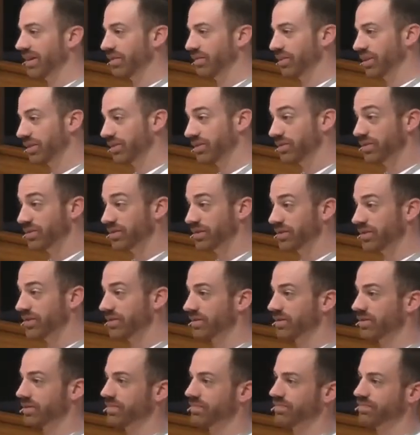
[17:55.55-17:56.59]
Anyone else do
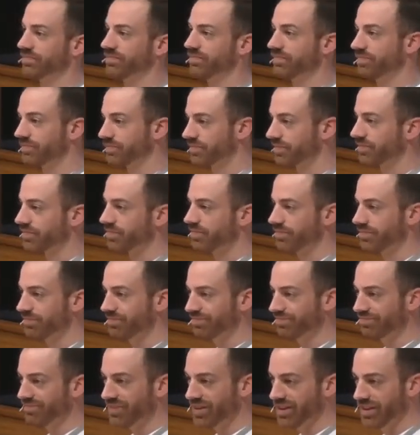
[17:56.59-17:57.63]
this?
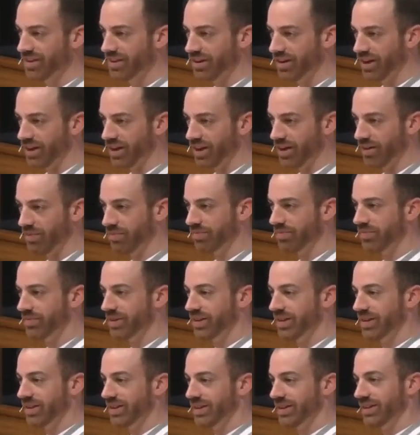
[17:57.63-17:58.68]
Um,
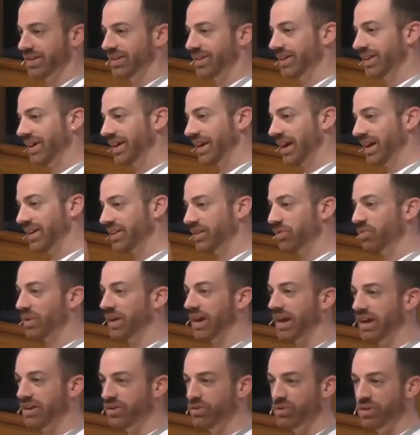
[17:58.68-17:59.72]
and I did
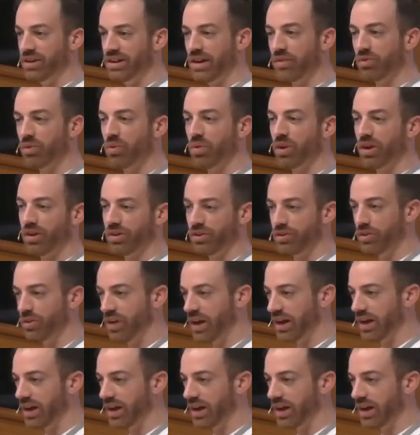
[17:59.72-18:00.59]
what you would never want to do.